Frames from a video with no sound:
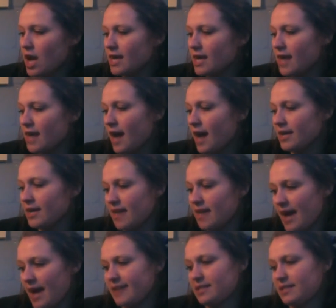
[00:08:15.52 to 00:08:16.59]
Not
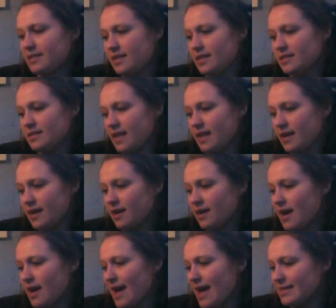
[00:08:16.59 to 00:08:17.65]
yet, says Nana,
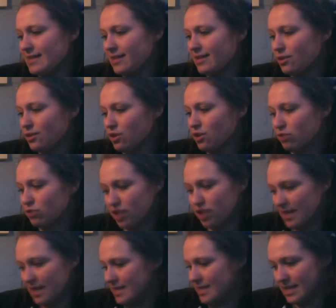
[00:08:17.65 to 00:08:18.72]
as Little Joe
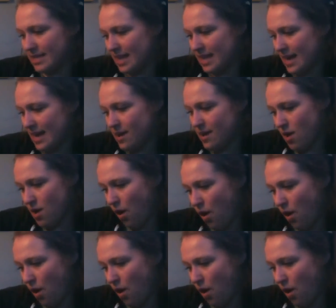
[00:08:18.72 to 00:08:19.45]
shakes his head.